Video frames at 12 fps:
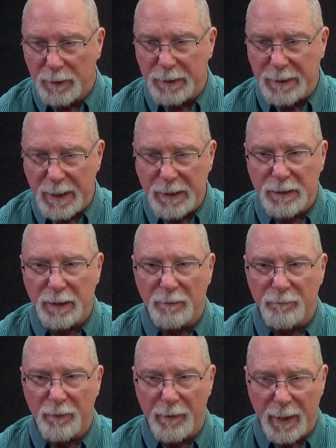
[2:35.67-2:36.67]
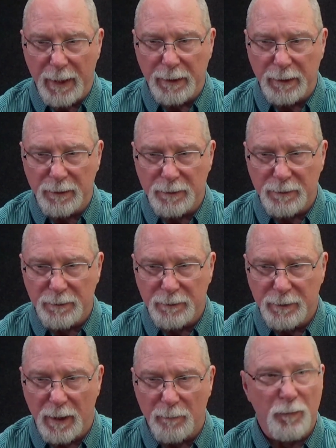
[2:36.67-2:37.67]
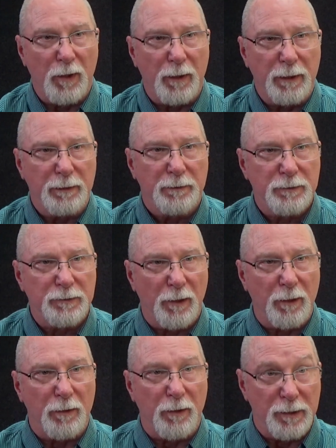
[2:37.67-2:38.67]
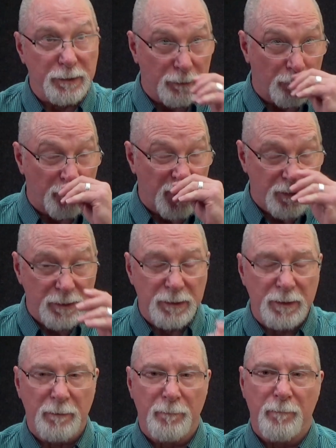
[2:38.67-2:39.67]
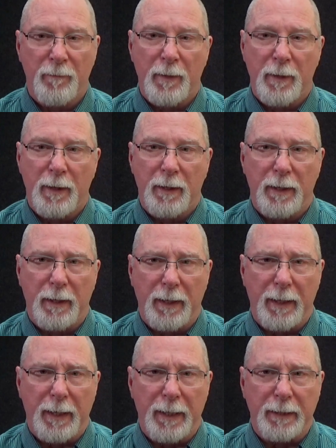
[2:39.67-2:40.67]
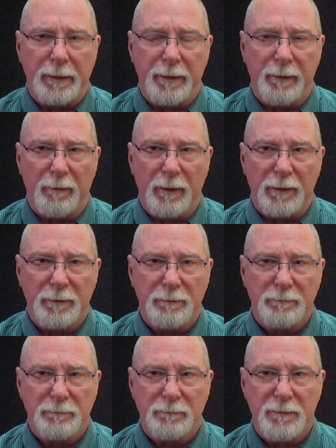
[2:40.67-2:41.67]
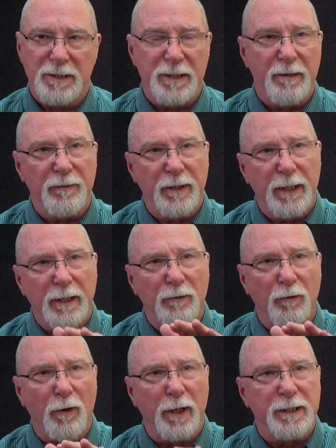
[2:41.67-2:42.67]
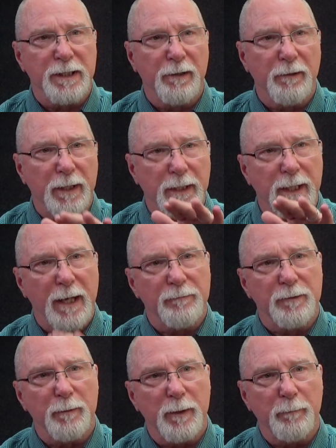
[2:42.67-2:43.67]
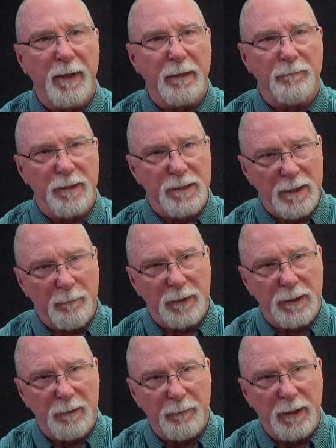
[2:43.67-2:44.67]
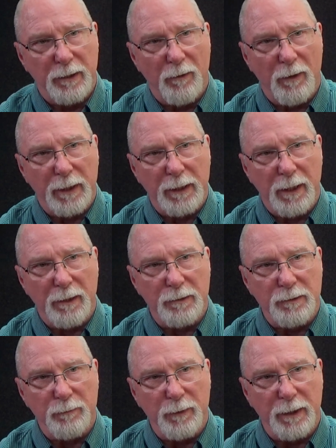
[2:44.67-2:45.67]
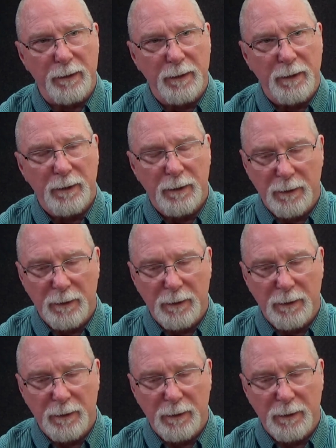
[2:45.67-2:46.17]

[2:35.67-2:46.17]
the testing for that is done by psychological measures, and there are 17 criteria that have to be met for someone to be diagnosed with